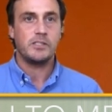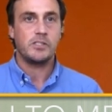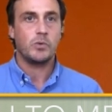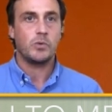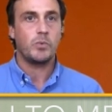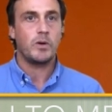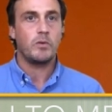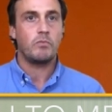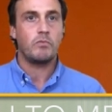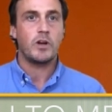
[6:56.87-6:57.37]
So
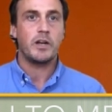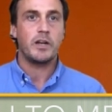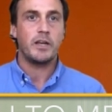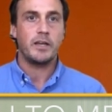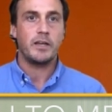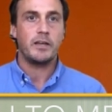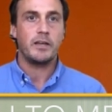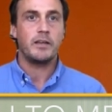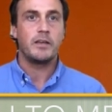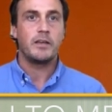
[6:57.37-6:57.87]
we're
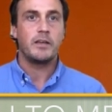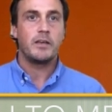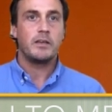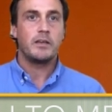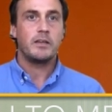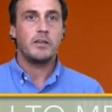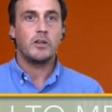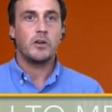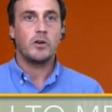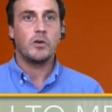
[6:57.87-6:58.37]
running,
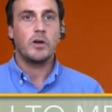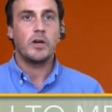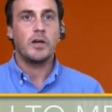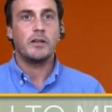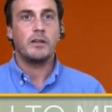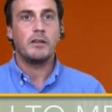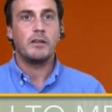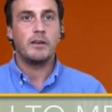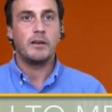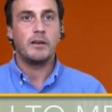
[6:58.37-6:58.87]
you know,
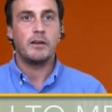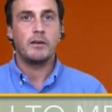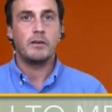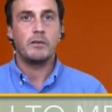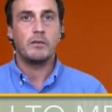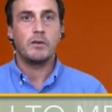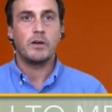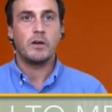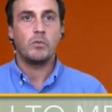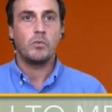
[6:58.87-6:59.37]
a
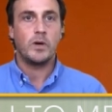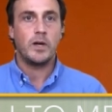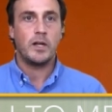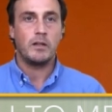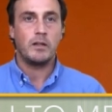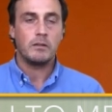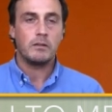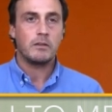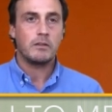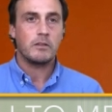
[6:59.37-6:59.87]
a, a
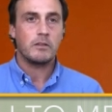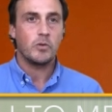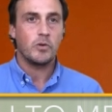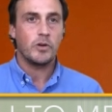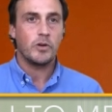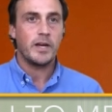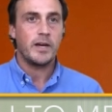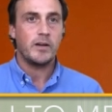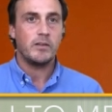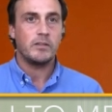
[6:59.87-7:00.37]
well thought
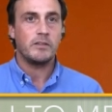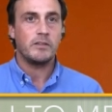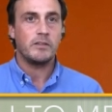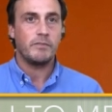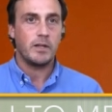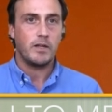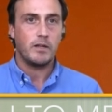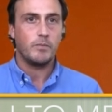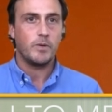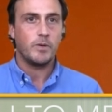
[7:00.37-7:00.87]
out
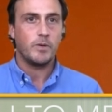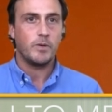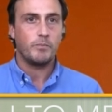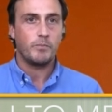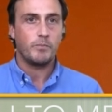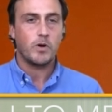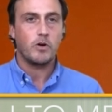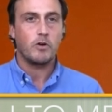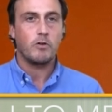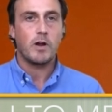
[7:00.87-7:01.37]
development
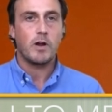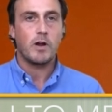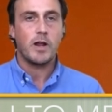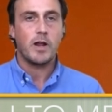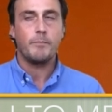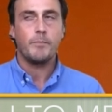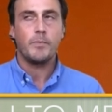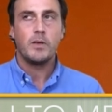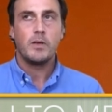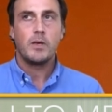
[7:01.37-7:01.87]
program.